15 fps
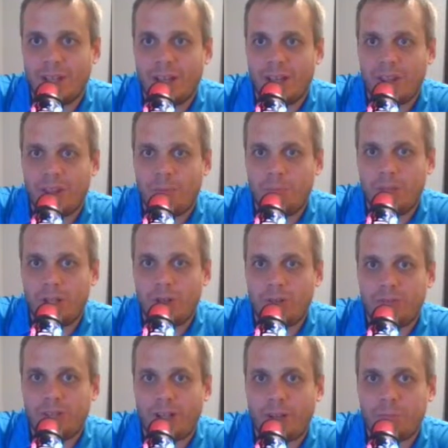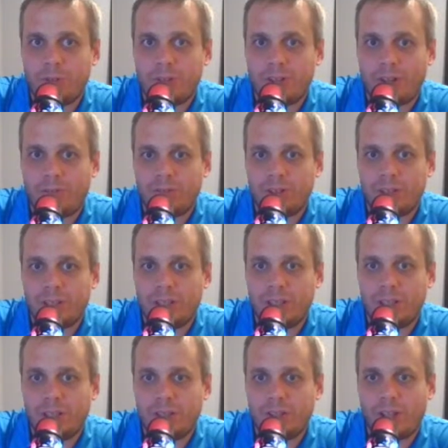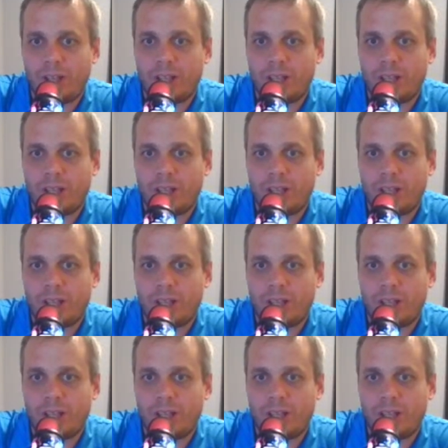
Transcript: the middle of chapter 17, he's like,